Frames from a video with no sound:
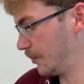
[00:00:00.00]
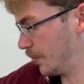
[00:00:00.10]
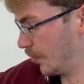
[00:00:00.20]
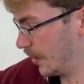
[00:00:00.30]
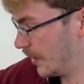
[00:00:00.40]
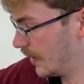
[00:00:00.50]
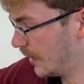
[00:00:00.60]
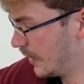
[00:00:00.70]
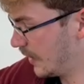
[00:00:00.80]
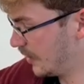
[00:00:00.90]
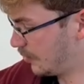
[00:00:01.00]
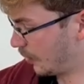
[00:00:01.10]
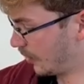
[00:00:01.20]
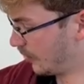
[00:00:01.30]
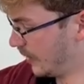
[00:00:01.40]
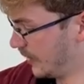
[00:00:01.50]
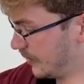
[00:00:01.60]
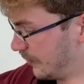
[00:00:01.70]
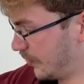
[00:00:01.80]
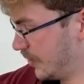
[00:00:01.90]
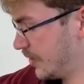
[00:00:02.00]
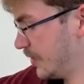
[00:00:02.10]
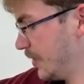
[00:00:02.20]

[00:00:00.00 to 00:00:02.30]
pour it into our grate in the front